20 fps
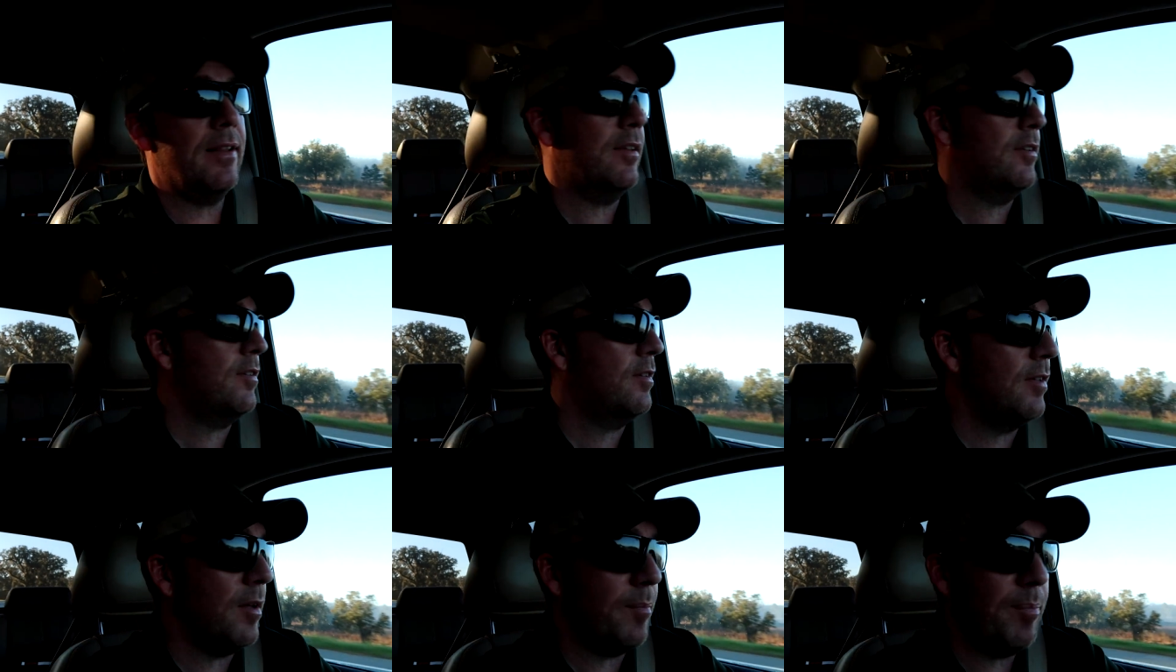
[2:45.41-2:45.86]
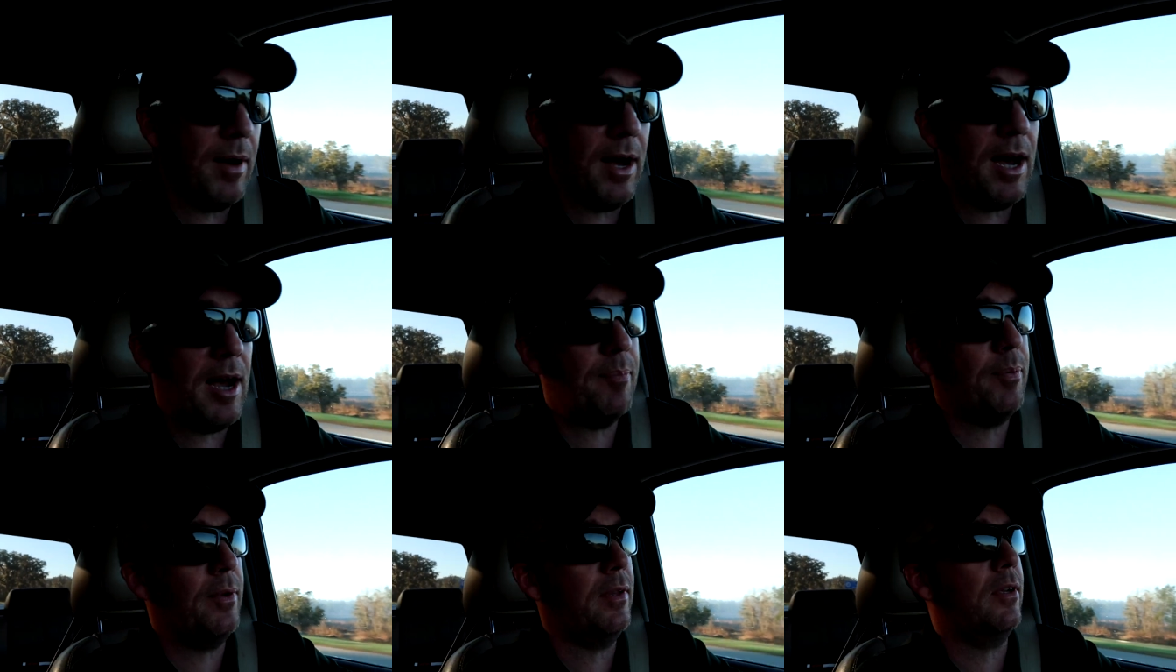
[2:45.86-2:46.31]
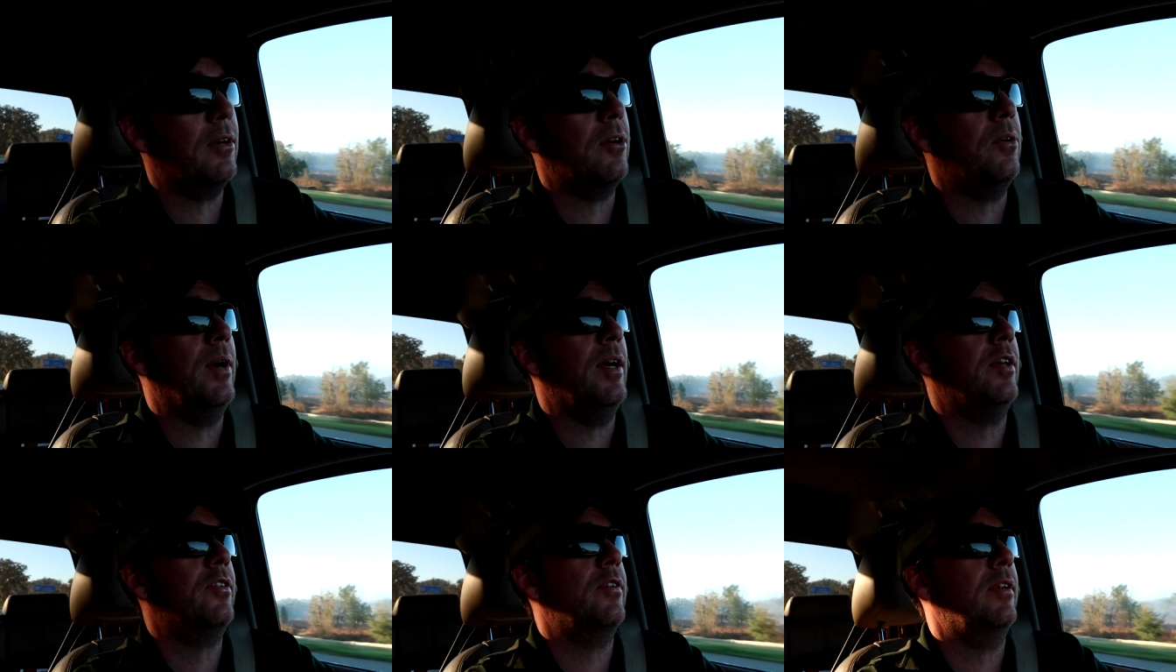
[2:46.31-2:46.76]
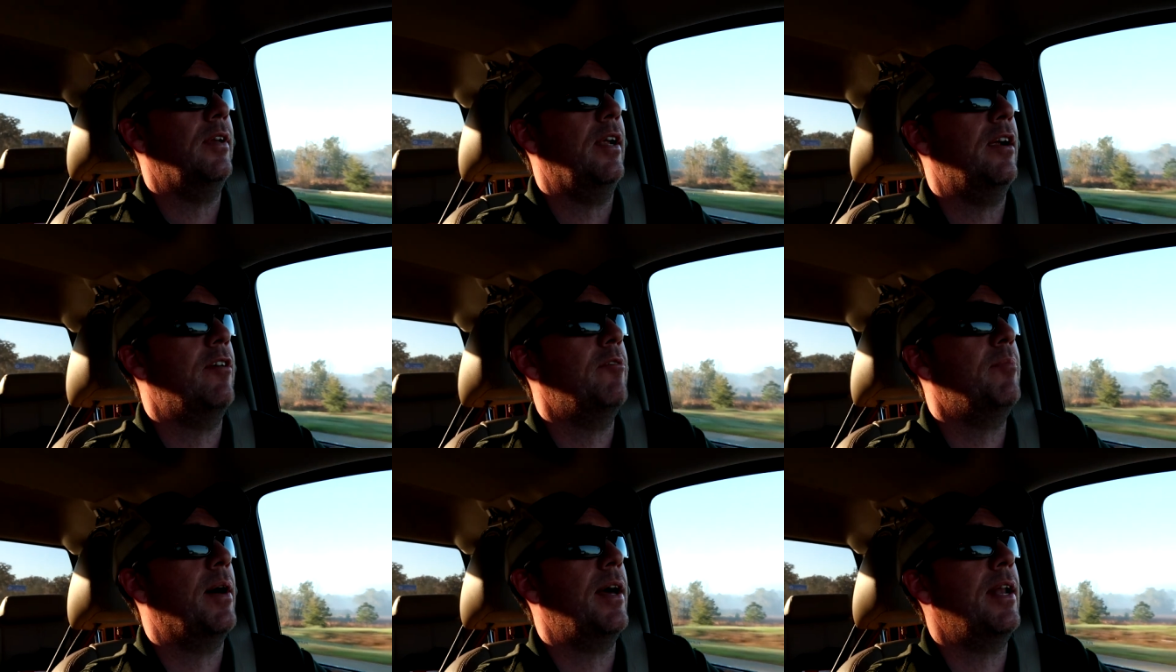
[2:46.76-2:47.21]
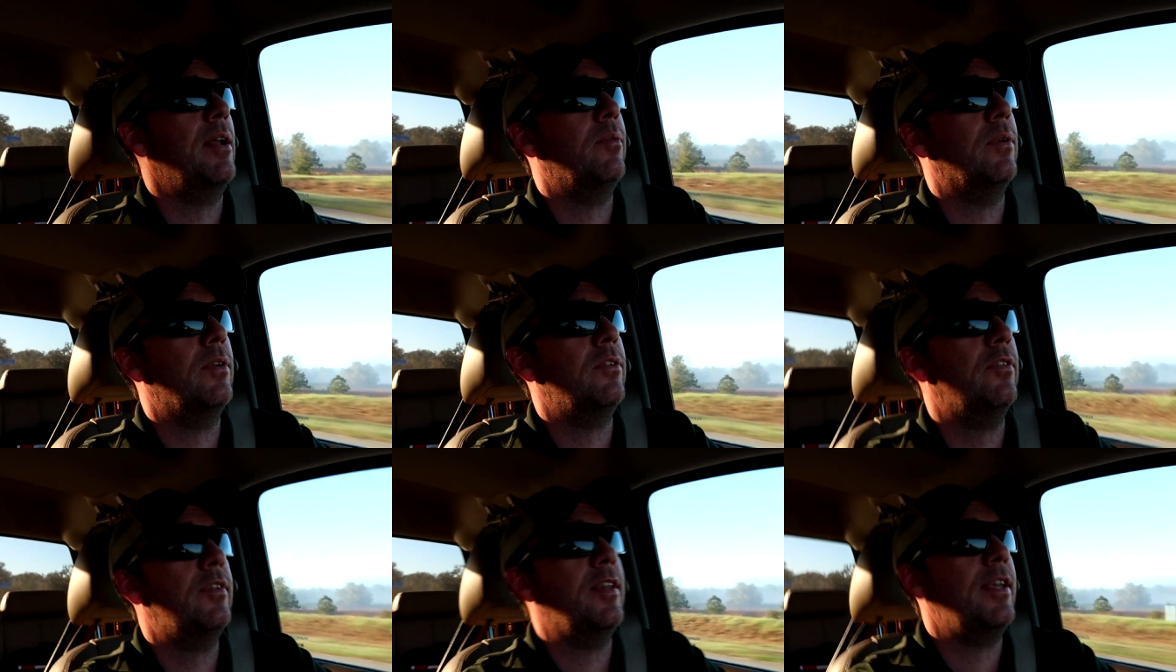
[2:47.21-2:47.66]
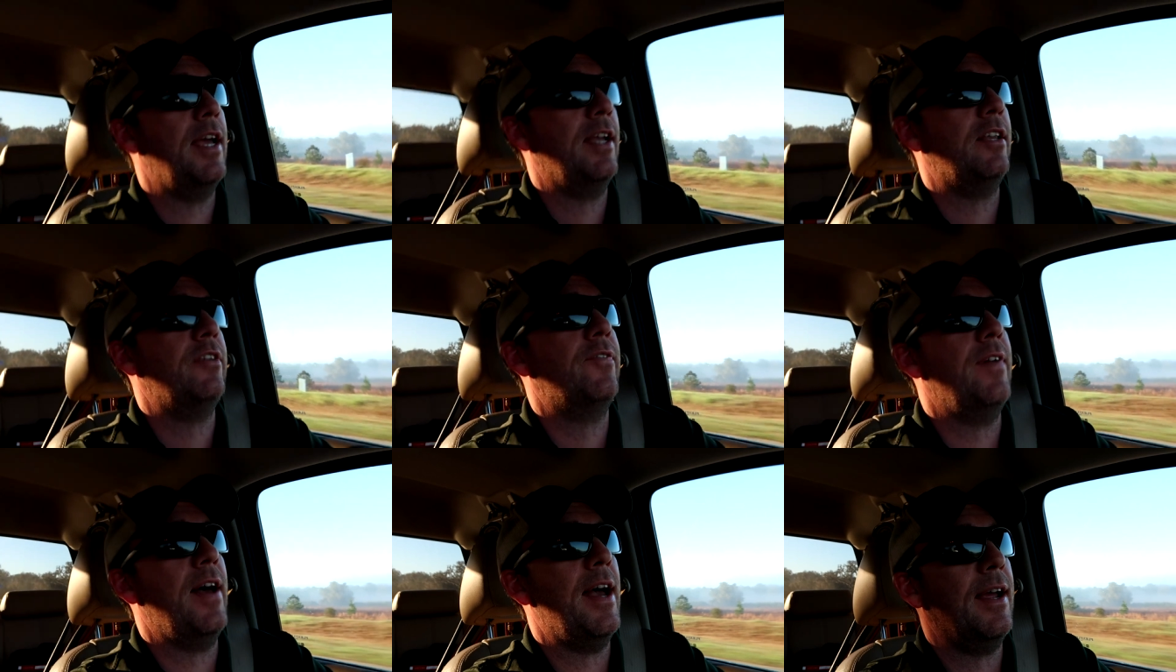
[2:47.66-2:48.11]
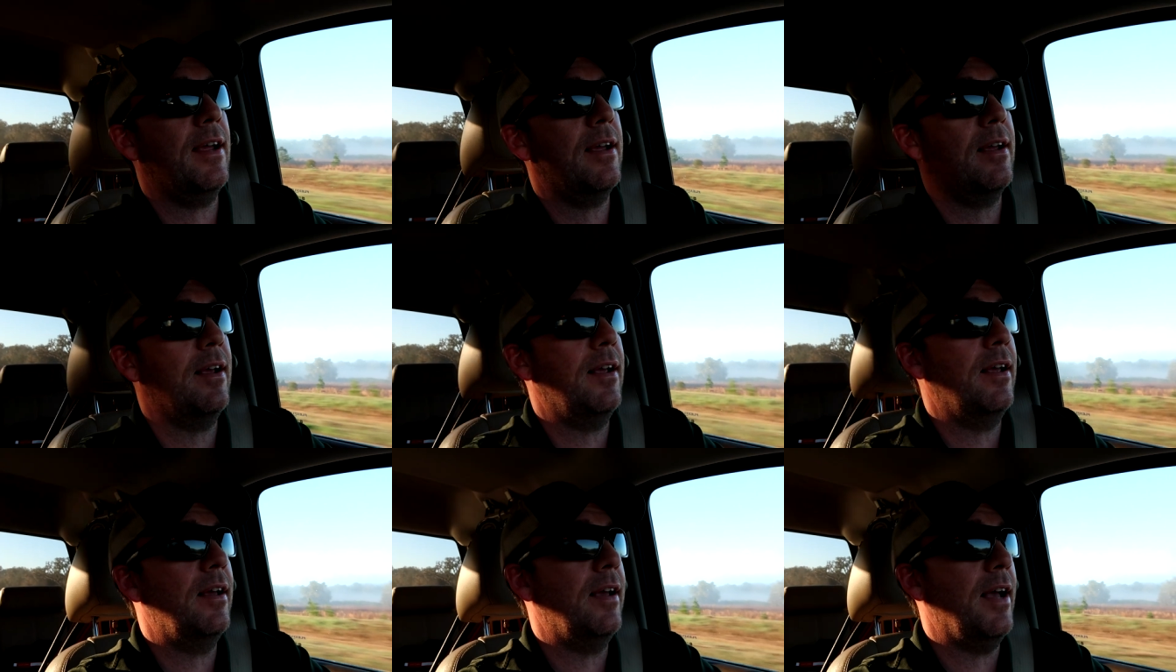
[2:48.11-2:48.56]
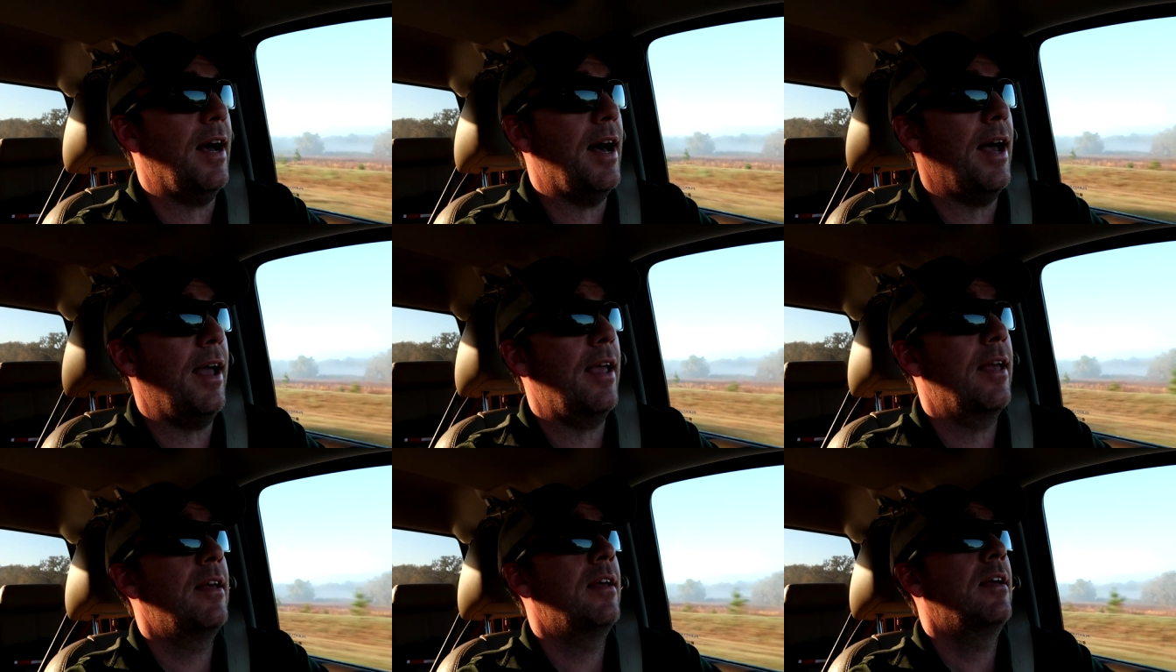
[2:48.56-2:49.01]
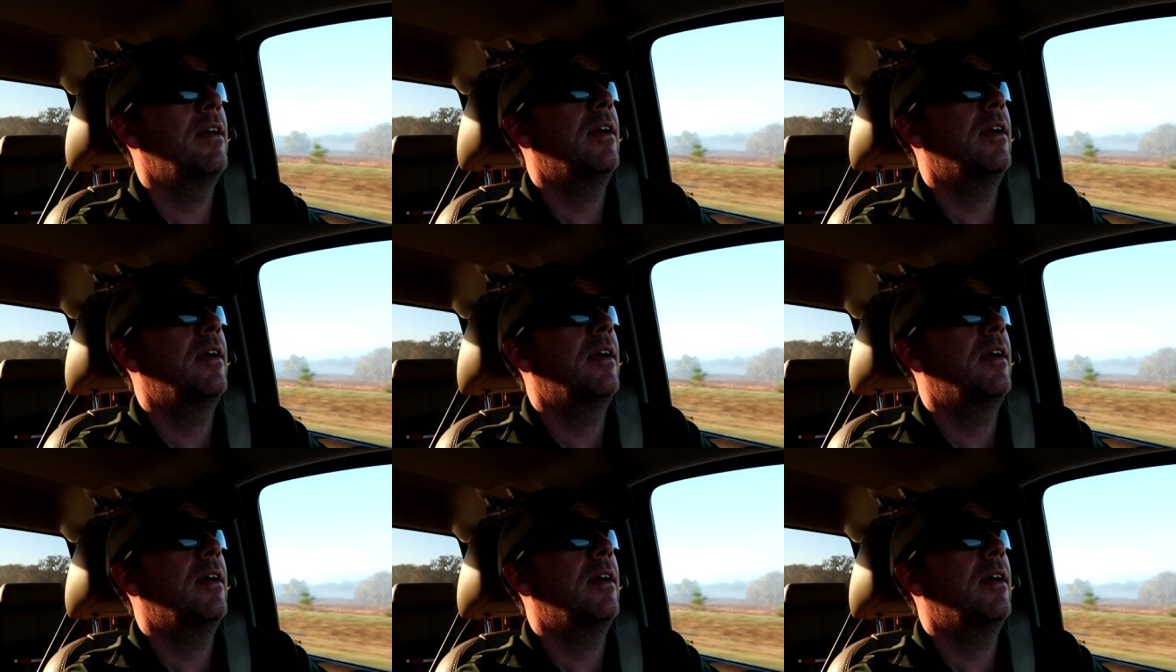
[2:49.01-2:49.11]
This is a popular question. Everybody wants the HVAC guy.